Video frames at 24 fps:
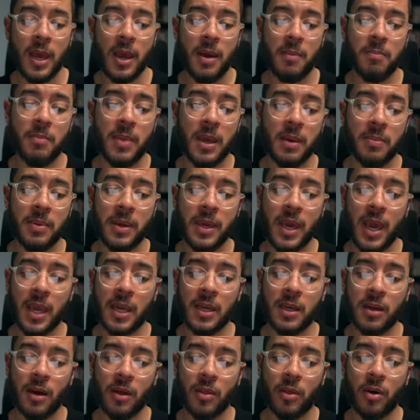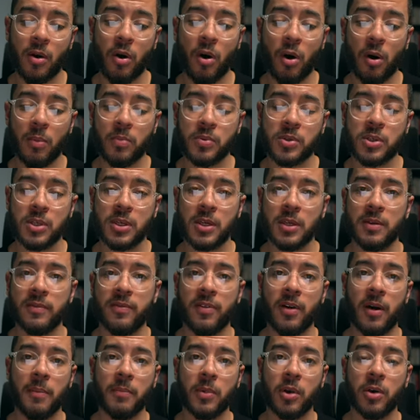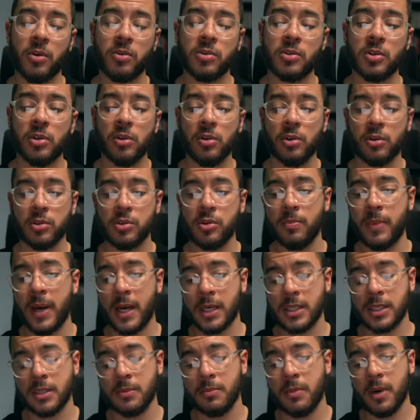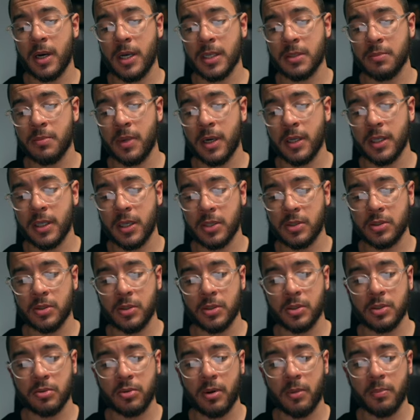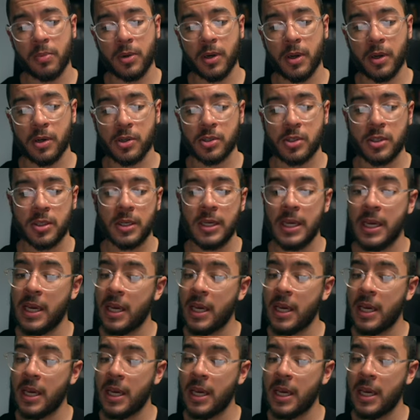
maybe another option if I'm going to look to maximize my testosterone production.